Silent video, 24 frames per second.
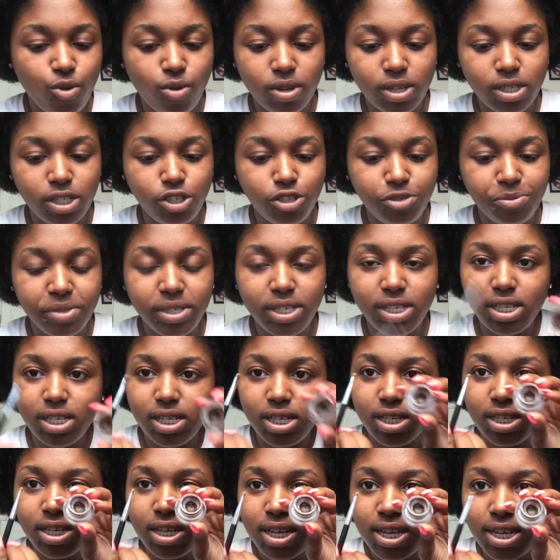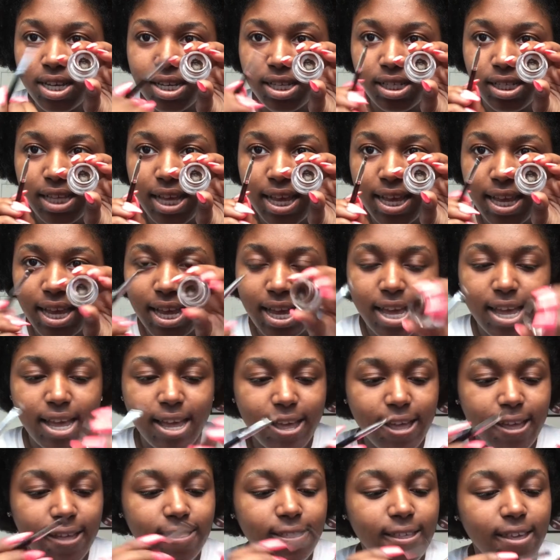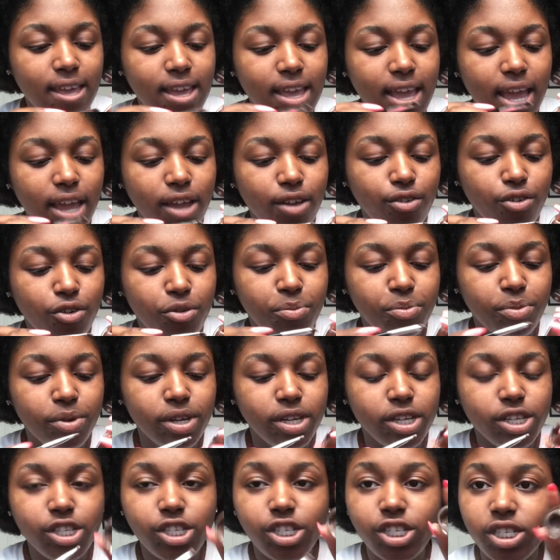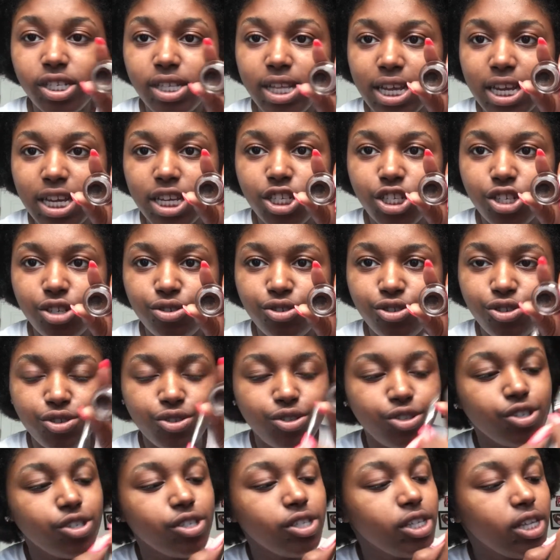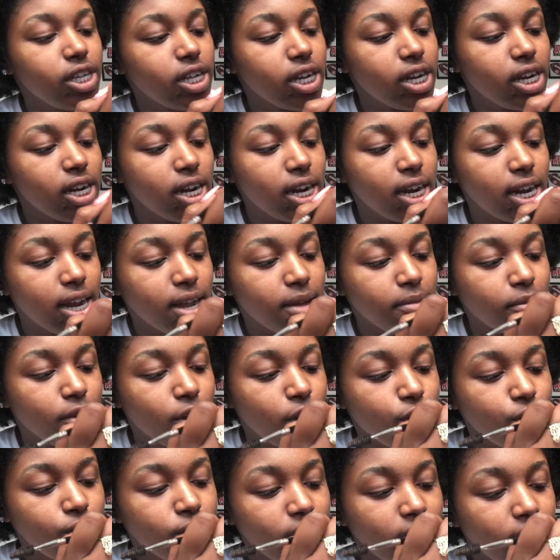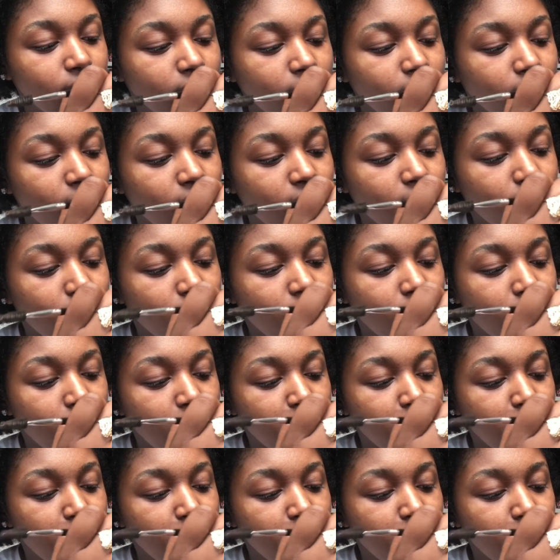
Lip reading: going to be taking the angled brush that I showed you earlier, and I'm coating